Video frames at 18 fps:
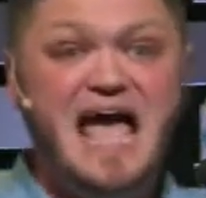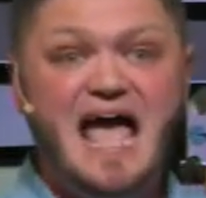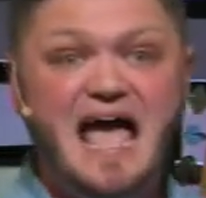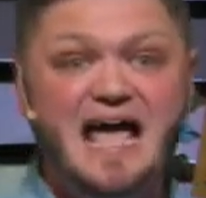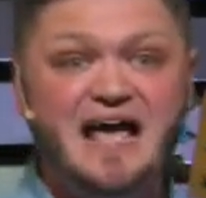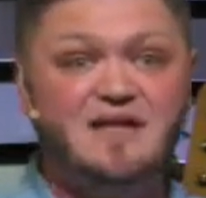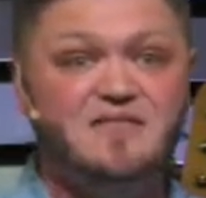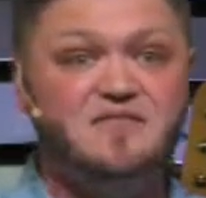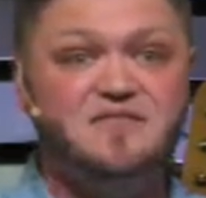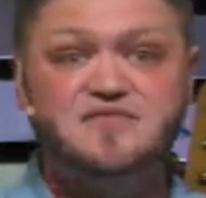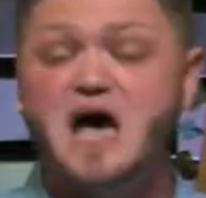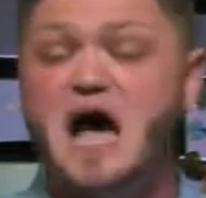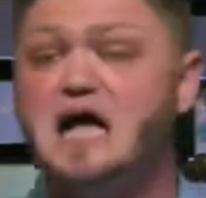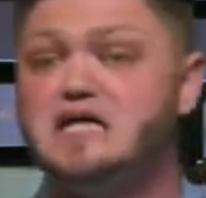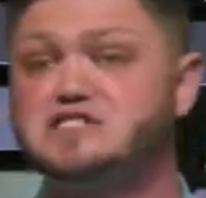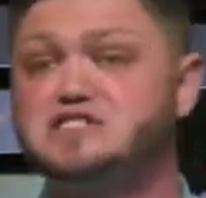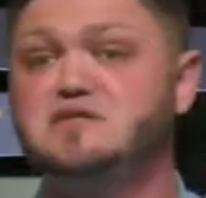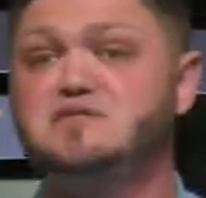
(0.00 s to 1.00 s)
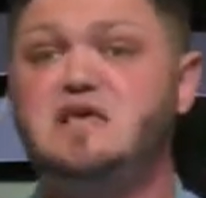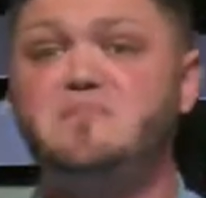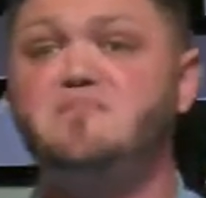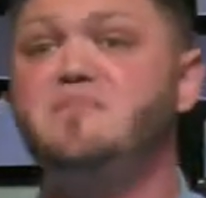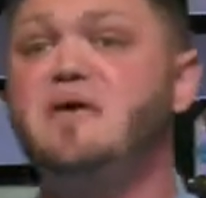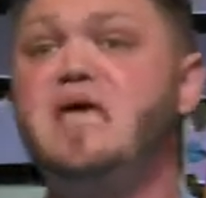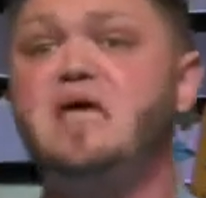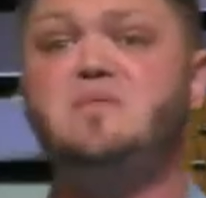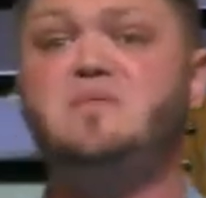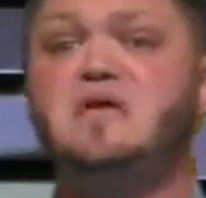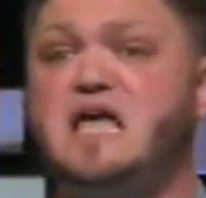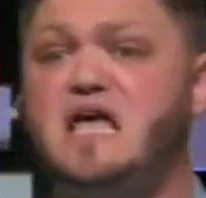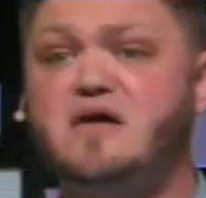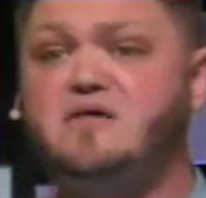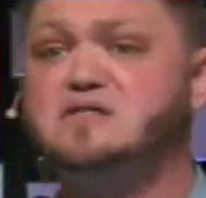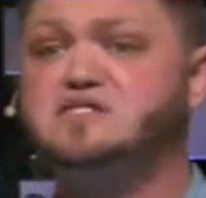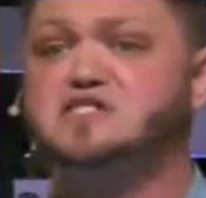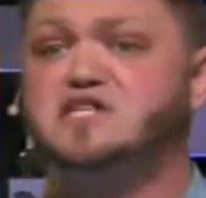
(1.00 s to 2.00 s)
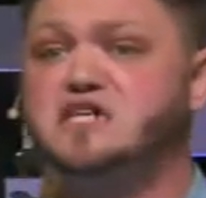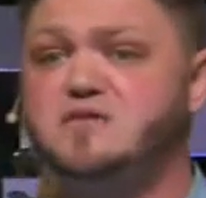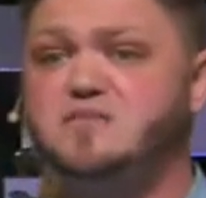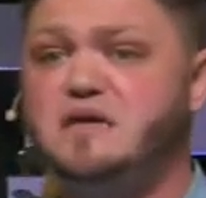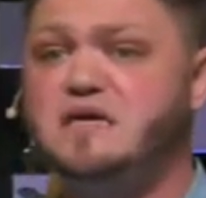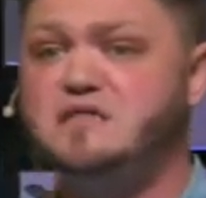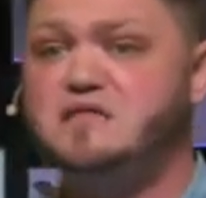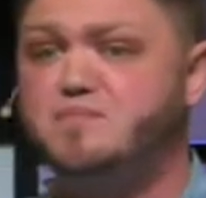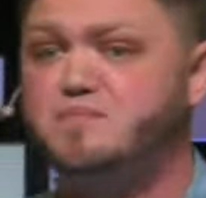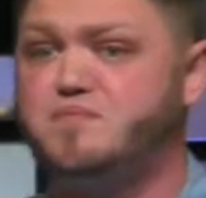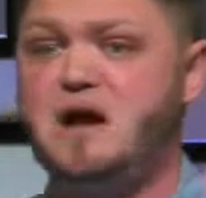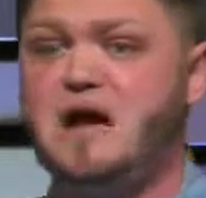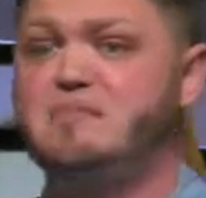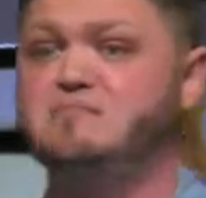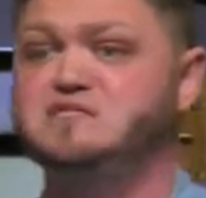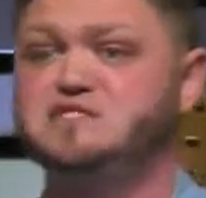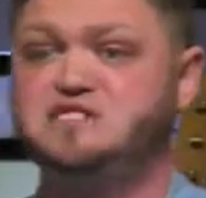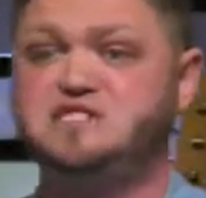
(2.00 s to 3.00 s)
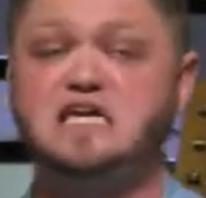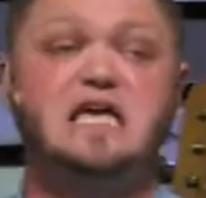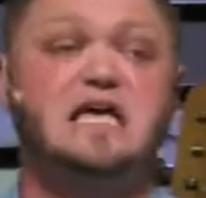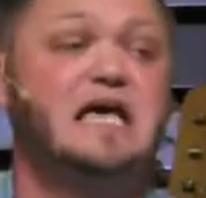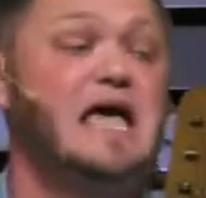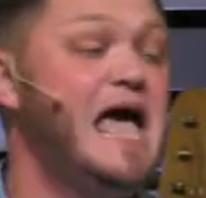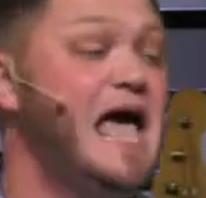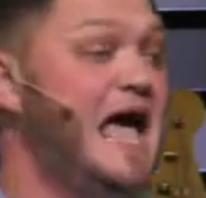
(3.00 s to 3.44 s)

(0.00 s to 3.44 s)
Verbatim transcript: and thoughts so that maybe he was going to be the promised king.